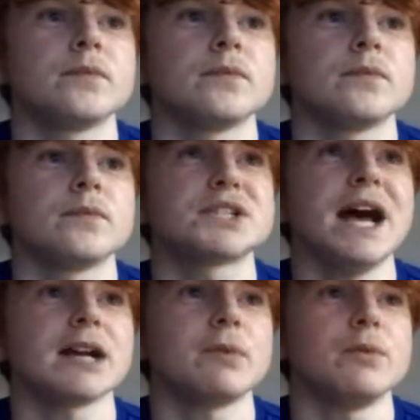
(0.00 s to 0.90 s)
And we have
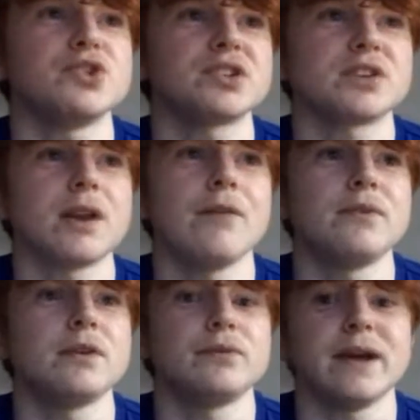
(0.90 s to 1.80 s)
the attack, but we just
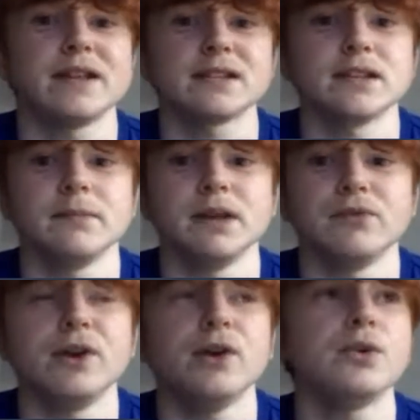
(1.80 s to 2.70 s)
don't have the defence and the
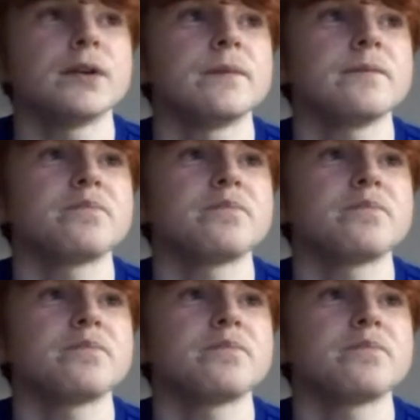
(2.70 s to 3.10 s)
midfield.